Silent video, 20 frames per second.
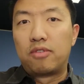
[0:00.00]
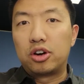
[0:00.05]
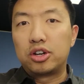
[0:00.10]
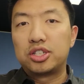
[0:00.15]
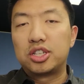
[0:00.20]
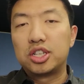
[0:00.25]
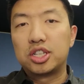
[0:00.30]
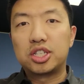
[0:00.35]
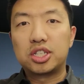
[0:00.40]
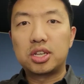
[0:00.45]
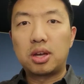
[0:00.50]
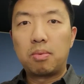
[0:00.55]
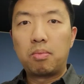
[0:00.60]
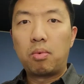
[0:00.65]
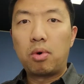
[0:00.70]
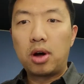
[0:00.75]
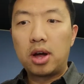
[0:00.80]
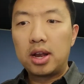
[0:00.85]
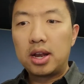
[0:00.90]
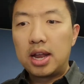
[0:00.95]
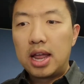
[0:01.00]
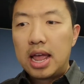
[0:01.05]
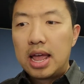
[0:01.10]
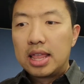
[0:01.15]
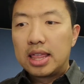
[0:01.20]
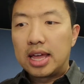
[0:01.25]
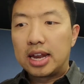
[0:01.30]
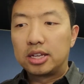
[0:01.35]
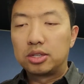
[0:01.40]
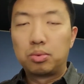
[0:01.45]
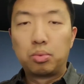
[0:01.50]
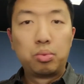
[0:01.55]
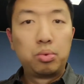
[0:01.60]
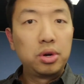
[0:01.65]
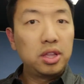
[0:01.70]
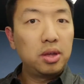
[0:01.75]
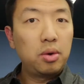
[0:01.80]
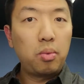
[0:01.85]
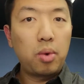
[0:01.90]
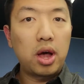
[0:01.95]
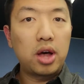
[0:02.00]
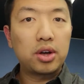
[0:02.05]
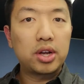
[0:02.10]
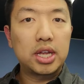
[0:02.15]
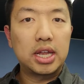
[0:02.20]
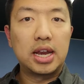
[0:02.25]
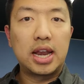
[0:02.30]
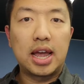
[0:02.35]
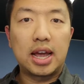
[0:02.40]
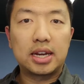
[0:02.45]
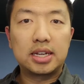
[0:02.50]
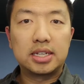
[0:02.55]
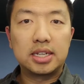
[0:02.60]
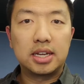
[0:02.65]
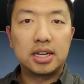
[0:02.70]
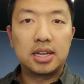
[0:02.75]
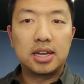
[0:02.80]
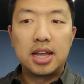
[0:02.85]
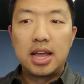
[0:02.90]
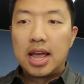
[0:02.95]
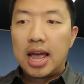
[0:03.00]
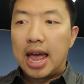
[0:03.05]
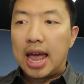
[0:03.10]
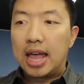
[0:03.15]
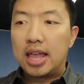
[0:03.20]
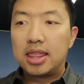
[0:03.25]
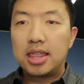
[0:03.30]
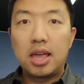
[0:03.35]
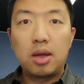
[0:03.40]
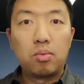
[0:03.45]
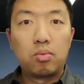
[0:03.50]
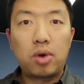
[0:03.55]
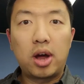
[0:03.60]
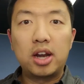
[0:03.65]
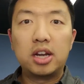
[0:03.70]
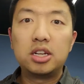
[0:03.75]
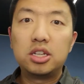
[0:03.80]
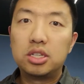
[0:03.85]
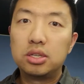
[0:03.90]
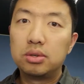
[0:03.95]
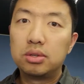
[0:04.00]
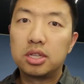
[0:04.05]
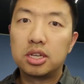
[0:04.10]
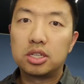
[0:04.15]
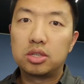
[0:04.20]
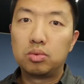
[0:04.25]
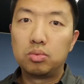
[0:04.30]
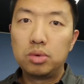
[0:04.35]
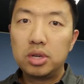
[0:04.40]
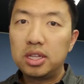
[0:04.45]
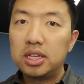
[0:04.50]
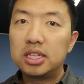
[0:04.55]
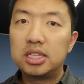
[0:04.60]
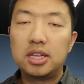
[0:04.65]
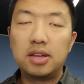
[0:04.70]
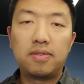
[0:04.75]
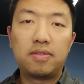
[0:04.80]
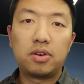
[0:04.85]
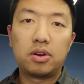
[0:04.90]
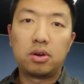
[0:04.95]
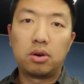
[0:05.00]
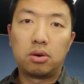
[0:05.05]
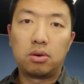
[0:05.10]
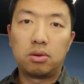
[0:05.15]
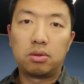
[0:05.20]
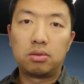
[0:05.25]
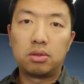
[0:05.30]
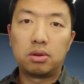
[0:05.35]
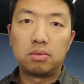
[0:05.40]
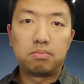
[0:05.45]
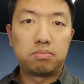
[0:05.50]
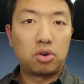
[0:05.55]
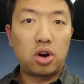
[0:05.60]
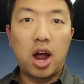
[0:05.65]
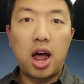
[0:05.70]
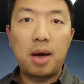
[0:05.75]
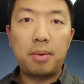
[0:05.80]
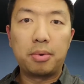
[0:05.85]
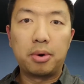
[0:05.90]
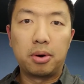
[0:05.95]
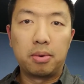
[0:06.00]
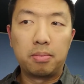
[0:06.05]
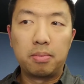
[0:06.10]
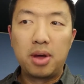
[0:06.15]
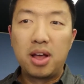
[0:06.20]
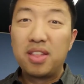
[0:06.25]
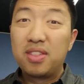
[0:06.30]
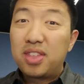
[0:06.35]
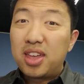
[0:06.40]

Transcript: Versus someone that is really well connected and they run into this really difficult problem,